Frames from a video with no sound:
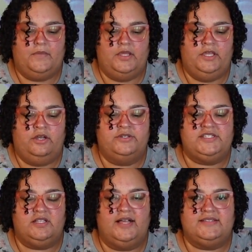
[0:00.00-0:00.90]
you know, it
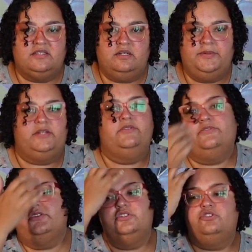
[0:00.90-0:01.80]
still has a little bit of
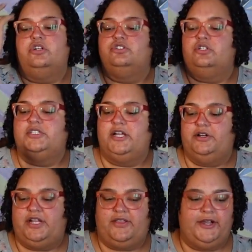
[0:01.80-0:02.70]
structural
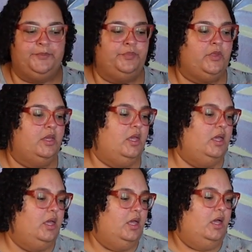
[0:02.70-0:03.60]
integrity there.
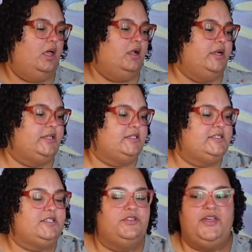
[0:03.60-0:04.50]
All right, and
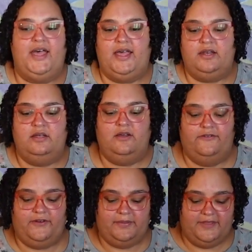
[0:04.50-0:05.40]
so then
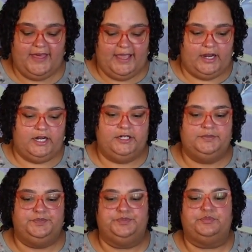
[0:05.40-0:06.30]
from there,
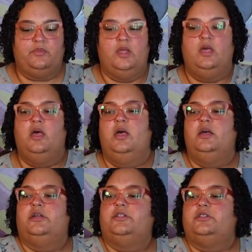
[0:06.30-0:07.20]

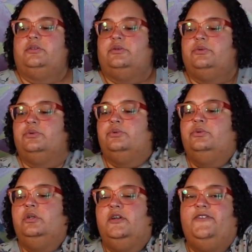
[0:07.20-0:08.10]

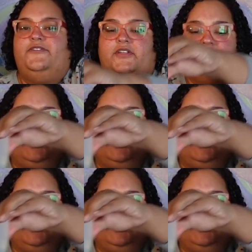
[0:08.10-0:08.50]
you fill it